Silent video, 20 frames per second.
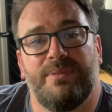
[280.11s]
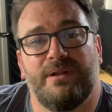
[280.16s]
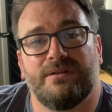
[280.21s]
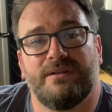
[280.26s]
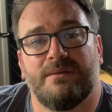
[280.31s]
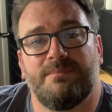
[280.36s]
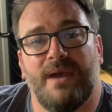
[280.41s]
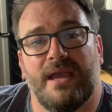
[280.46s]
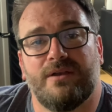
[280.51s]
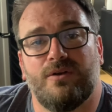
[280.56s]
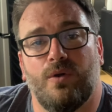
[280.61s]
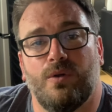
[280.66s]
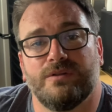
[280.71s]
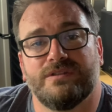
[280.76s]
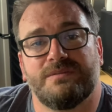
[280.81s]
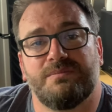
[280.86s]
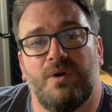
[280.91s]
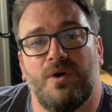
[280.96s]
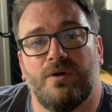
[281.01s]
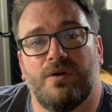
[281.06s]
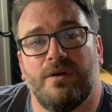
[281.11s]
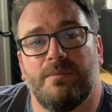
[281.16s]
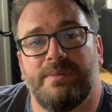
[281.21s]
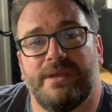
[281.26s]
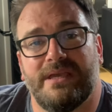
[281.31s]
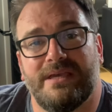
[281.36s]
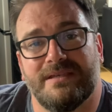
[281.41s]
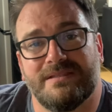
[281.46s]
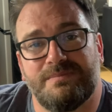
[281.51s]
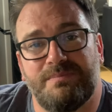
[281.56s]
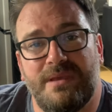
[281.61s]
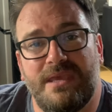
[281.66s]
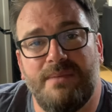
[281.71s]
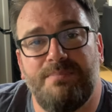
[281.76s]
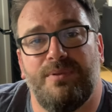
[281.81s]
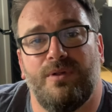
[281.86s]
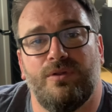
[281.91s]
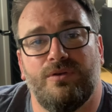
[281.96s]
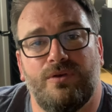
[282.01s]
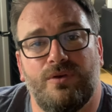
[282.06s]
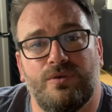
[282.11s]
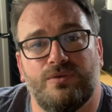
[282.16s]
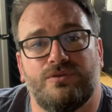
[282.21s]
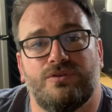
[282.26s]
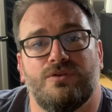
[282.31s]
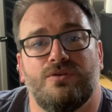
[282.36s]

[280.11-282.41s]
building my cold smoker because people who